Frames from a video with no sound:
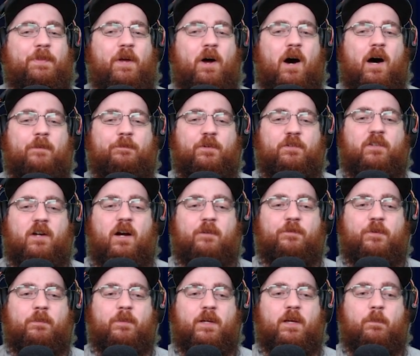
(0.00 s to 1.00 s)
offers are
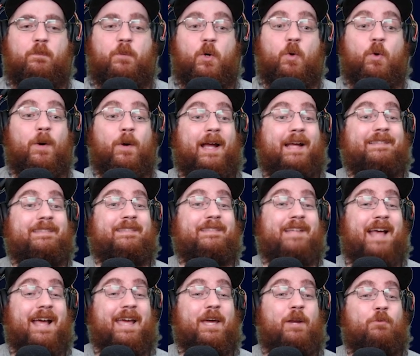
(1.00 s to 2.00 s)
from the computer. A
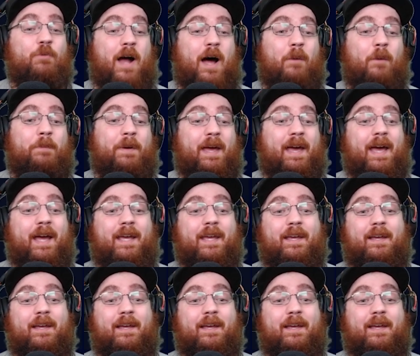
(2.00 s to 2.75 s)
second-round pick.